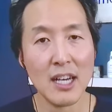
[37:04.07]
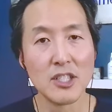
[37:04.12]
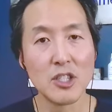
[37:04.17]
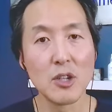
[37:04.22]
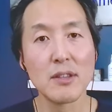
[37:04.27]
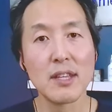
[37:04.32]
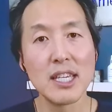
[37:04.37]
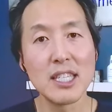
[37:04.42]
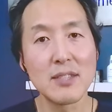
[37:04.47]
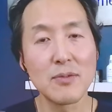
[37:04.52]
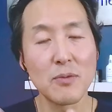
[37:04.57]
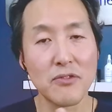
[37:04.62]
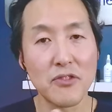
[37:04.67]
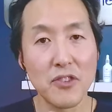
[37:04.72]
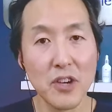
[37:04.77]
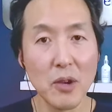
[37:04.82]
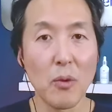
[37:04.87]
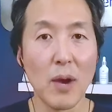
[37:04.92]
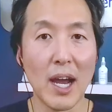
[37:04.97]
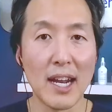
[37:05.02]
so these
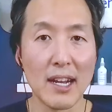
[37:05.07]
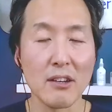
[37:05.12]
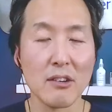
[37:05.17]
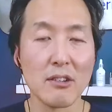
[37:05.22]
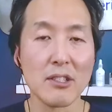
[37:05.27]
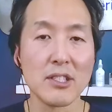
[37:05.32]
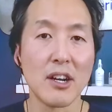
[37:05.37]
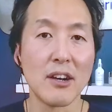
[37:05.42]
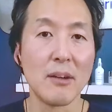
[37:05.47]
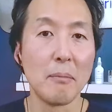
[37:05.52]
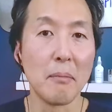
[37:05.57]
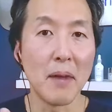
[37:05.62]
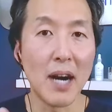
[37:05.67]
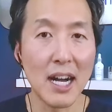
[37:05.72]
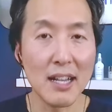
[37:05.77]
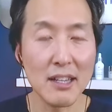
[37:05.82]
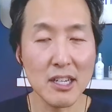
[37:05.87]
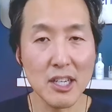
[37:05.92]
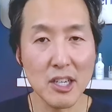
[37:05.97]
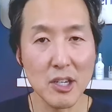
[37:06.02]
free radicals are
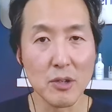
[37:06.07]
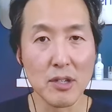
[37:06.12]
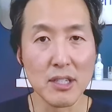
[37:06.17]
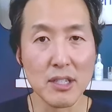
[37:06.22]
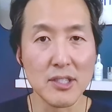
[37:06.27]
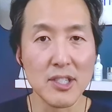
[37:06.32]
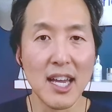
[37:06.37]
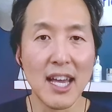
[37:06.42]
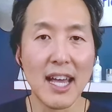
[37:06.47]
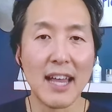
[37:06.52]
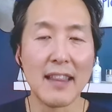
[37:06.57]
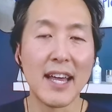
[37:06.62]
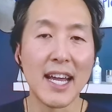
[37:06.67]
molecules